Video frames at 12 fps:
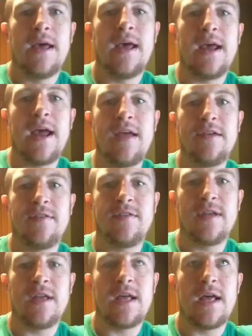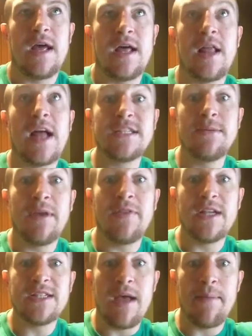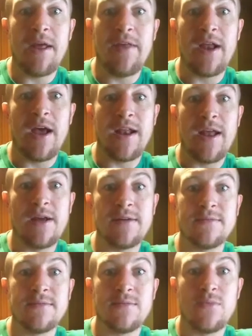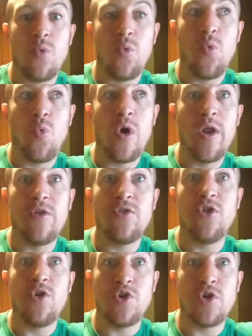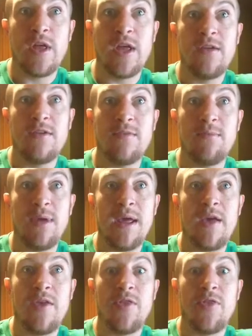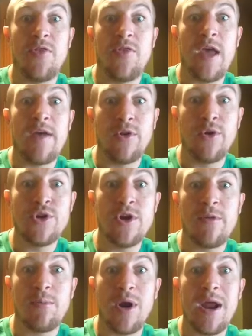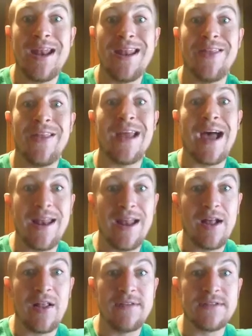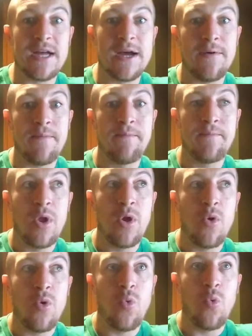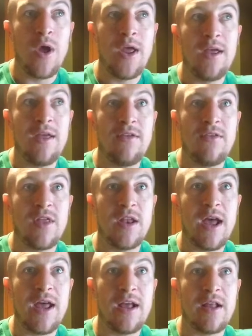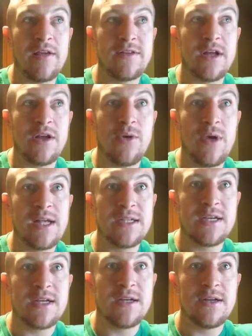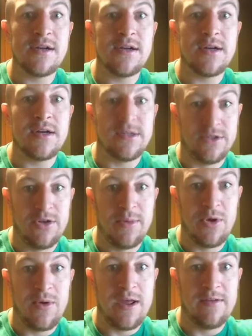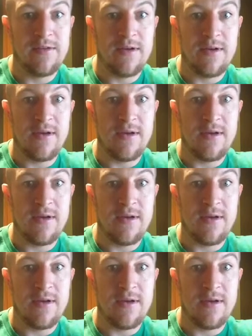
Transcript: Hey guys, lots of big things happening at the Diet Doc. One of those huge things being the evolution of the brand, the Diet Doc Lifestyle. What is the Diet Doc Lifestyle, you ask? Assuming you ask.